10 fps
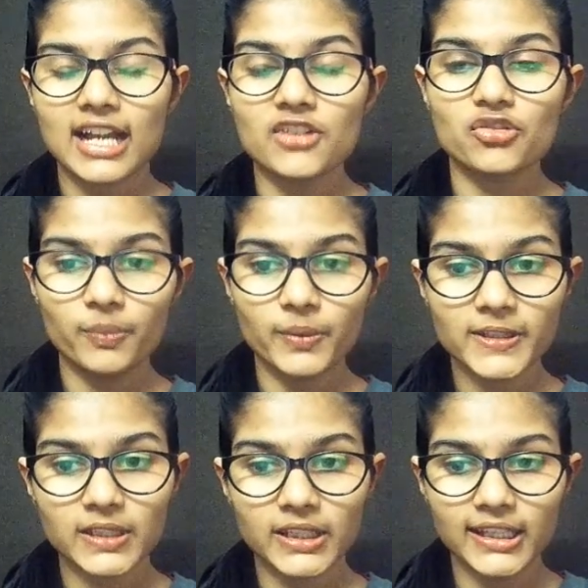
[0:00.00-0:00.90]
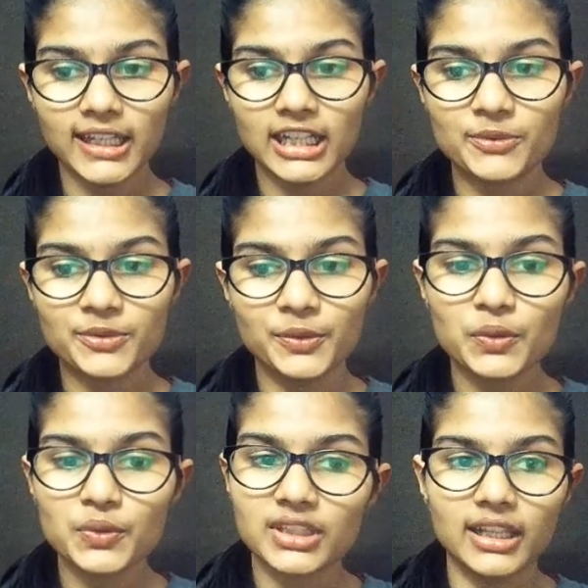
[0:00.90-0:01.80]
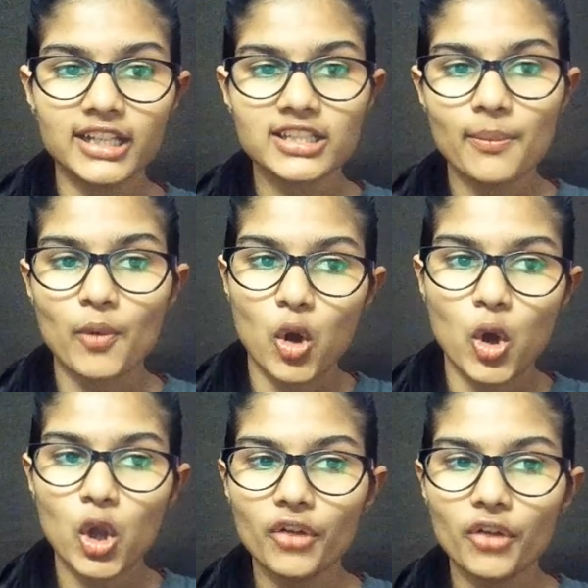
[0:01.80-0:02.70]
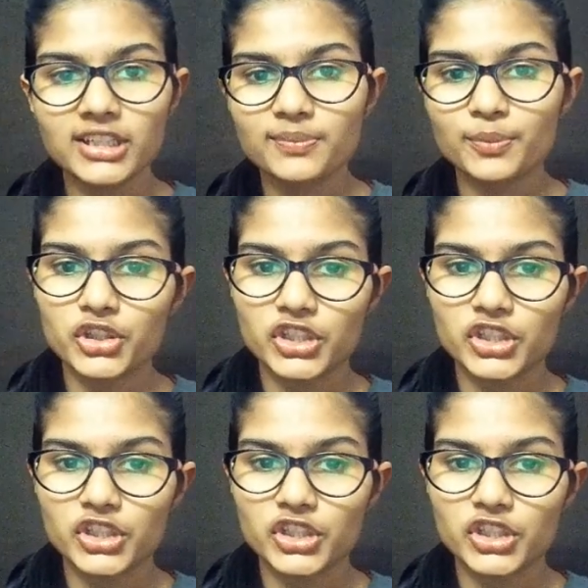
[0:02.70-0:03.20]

Control plus A helps me to select up all of these